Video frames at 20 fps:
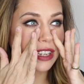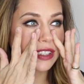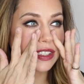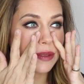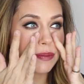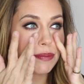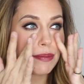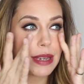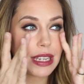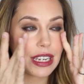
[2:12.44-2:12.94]

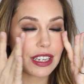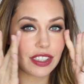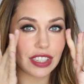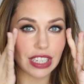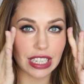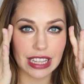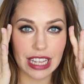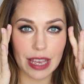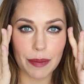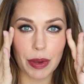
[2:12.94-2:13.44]

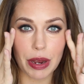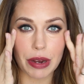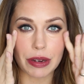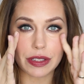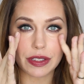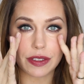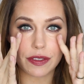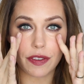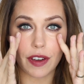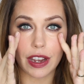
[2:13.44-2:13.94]
diminishing the
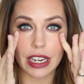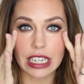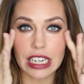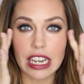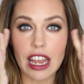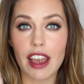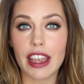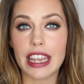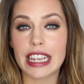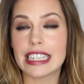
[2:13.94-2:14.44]
appearance of fine
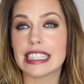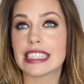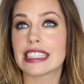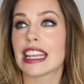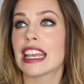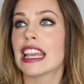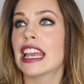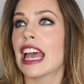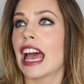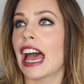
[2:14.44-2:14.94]

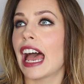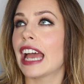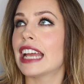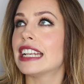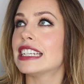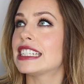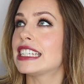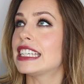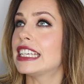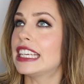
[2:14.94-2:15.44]
lines
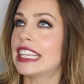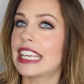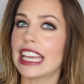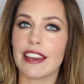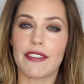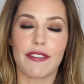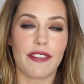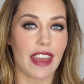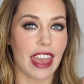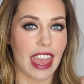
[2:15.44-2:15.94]
and
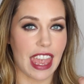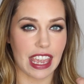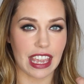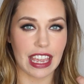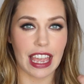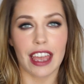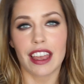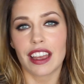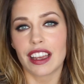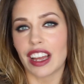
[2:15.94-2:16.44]

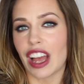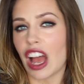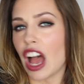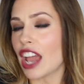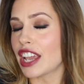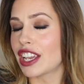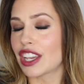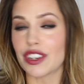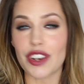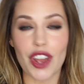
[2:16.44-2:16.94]
giving,
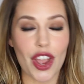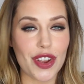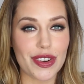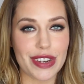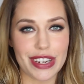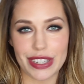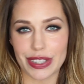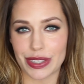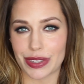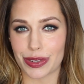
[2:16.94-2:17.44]
I can
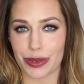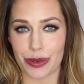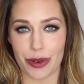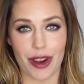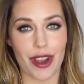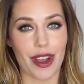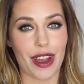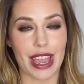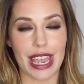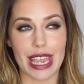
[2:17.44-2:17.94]
only
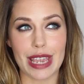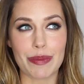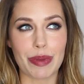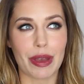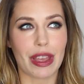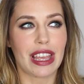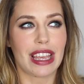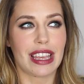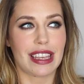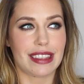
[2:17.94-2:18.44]

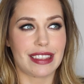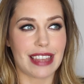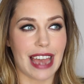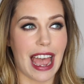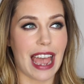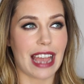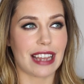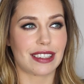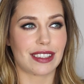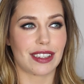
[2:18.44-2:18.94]
describe,
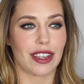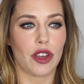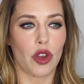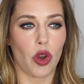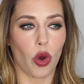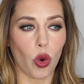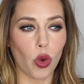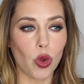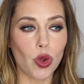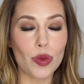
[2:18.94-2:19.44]
that
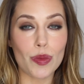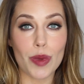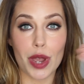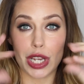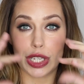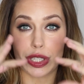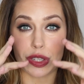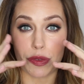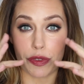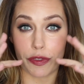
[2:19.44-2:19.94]

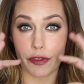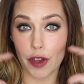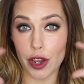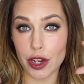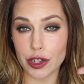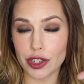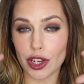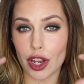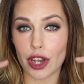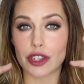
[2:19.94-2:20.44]
almost
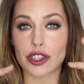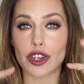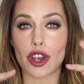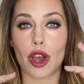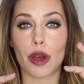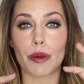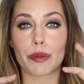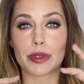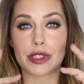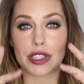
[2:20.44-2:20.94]

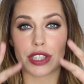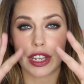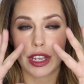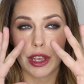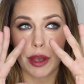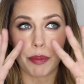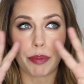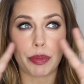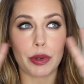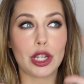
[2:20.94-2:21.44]
photoshopped,
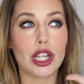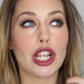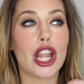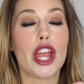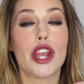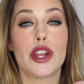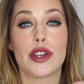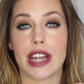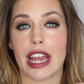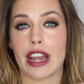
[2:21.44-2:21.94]

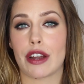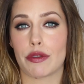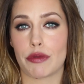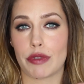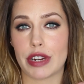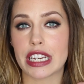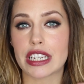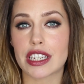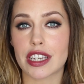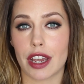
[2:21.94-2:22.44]
blown out,
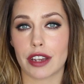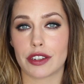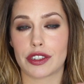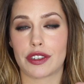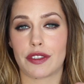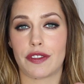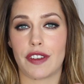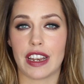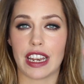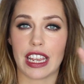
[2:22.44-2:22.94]

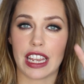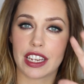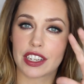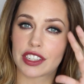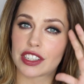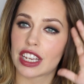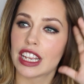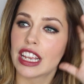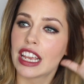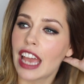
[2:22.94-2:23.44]
retouched
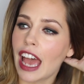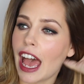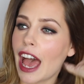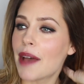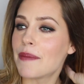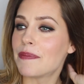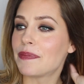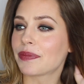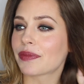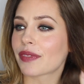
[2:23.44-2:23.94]
finish.
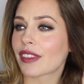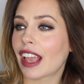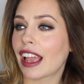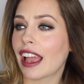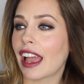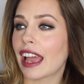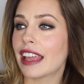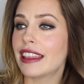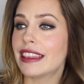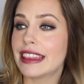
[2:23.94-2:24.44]
And
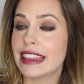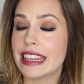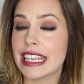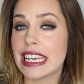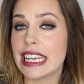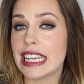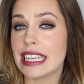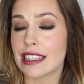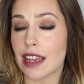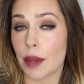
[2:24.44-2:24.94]

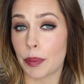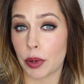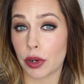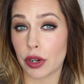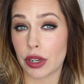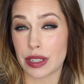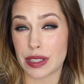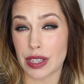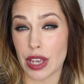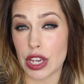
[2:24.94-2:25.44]
these are
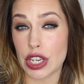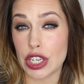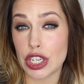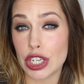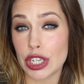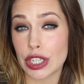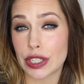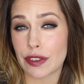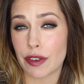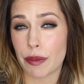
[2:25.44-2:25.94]
products I
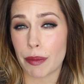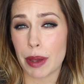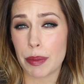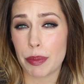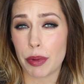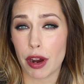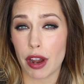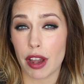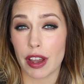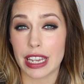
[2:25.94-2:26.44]
use for my
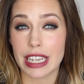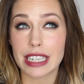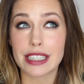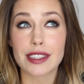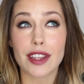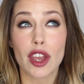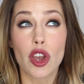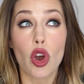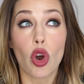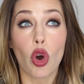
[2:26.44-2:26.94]
brides